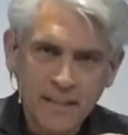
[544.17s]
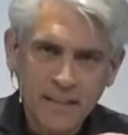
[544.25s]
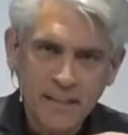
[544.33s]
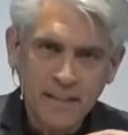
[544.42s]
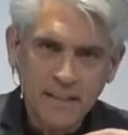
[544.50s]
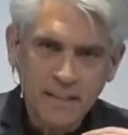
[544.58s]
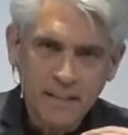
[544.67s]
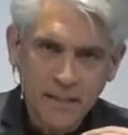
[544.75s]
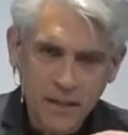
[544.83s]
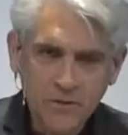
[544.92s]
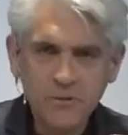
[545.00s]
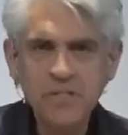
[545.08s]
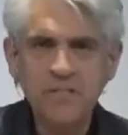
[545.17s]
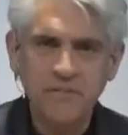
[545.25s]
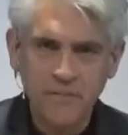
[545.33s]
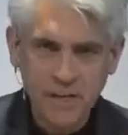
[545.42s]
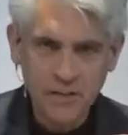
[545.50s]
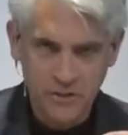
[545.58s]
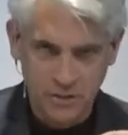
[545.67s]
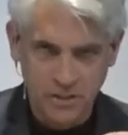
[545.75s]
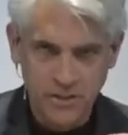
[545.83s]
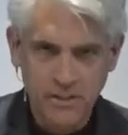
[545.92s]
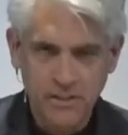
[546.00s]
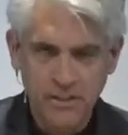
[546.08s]
the countries of
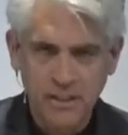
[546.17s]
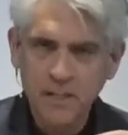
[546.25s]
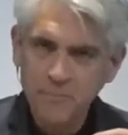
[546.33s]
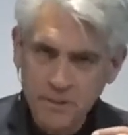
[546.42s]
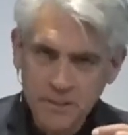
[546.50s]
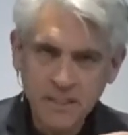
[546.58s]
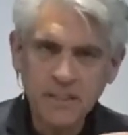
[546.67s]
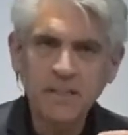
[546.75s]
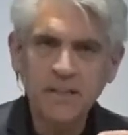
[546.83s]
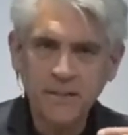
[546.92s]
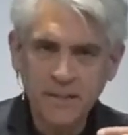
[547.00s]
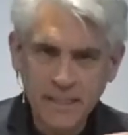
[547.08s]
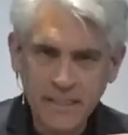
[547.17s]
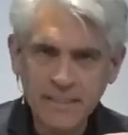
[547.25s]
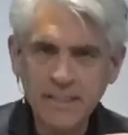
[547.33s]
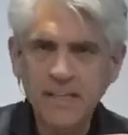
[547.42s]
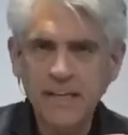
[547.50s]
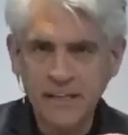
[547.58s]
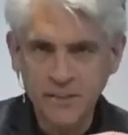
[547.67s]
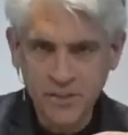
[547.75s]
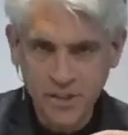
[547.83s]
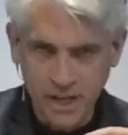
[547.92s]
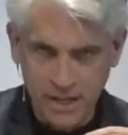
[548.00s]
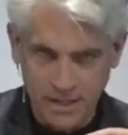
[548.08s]
Asia, in particular India
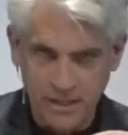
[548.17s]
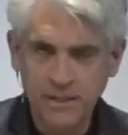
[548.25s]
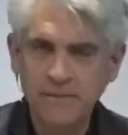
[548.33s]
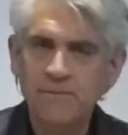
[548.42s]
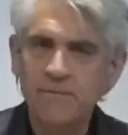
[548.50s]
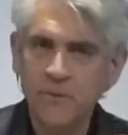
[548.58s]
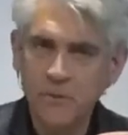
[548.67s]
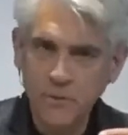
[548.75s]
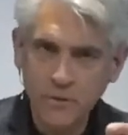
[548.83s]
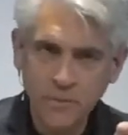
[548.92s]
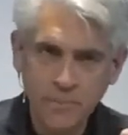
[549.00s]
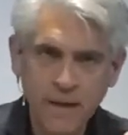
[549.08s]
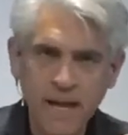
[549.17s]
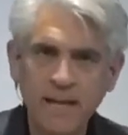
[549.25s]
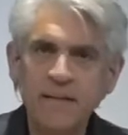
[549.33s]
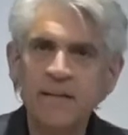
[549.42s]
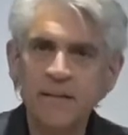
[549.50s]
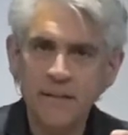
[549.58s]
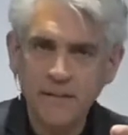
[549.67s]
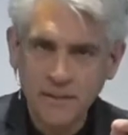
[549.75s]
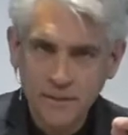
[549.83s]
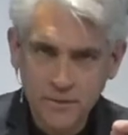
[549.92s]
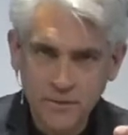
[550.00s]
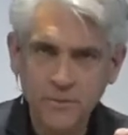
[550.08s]
and China, if you look back
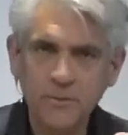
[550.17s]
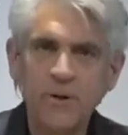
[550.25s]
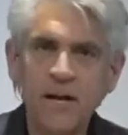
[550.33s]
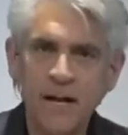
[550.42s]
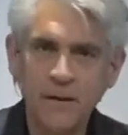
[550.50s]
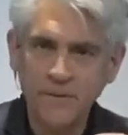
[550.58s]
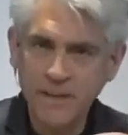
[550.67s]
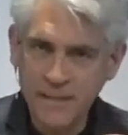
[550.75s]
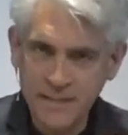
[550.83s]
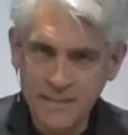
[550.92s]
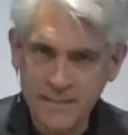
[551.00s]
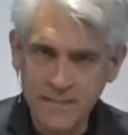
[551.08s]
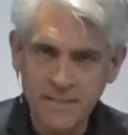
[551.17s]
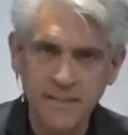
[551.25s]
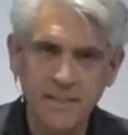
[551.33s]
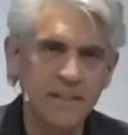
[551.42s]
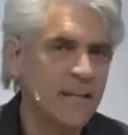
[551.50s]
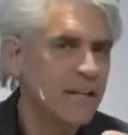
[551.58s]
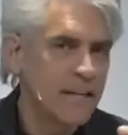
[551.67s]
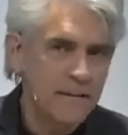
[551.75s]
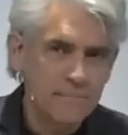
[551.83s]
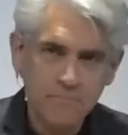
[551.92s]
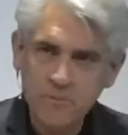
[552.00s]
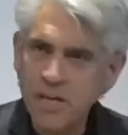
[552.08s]
to how they existed,
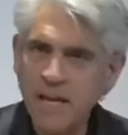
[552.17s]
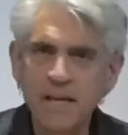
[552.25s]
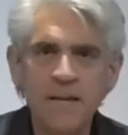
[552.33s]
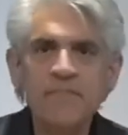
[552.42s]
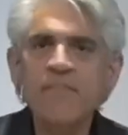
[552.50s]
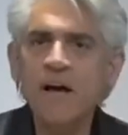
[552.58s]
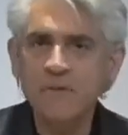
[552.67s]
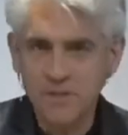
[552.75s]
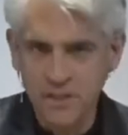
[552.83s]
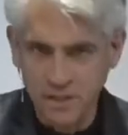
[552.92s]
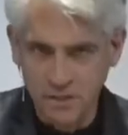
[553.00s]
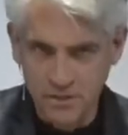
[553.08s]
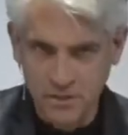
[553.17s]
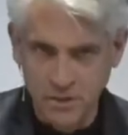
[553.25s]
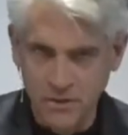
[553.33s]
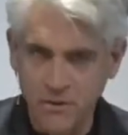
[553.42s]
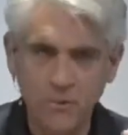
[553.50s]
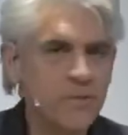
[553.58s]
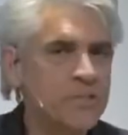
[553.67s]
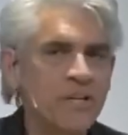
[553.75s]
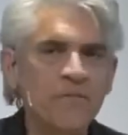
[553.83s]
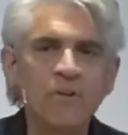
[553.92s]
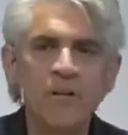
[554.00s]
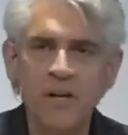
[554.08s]
say, 1,000 years ago
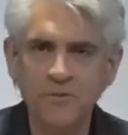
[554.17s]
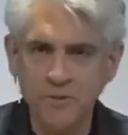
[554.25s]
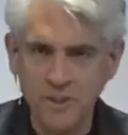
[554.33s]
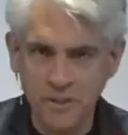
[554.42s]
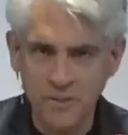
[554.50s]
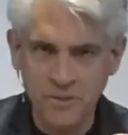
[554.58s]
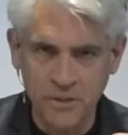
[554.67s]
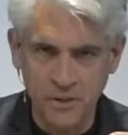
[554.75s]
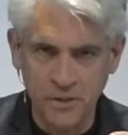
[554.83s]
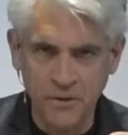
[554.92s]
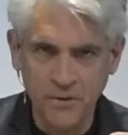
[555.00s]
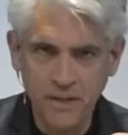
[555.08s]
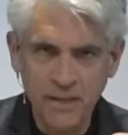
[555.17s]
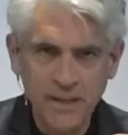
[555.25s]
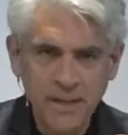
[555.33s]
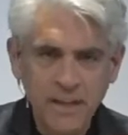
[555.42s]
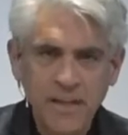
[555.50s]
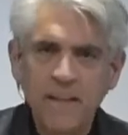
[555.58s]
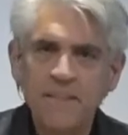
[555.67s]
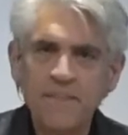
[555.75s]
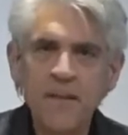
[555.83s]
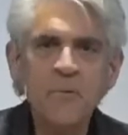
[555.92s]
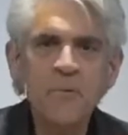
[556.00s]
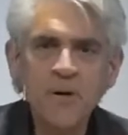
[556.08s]
or several hundred years ago,
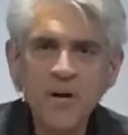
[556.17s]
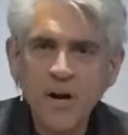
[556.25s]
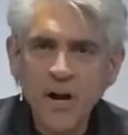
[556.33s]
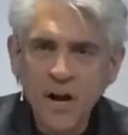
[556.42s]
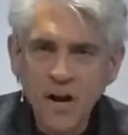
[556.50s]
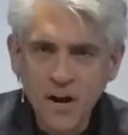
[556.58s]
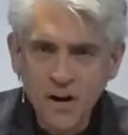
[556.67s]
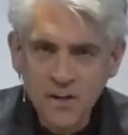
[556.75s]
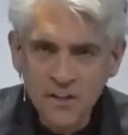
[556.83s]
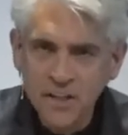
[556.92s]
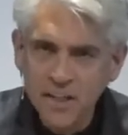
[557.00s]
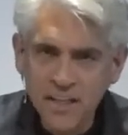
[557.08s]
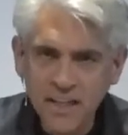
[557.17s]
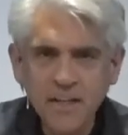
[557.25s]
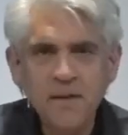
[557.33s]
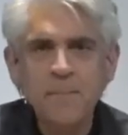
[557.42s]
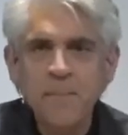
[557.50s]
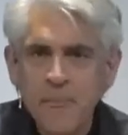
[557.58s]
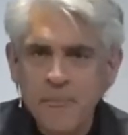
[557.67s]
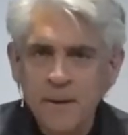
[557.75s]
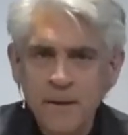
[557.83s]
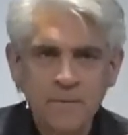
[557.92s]
they were hardly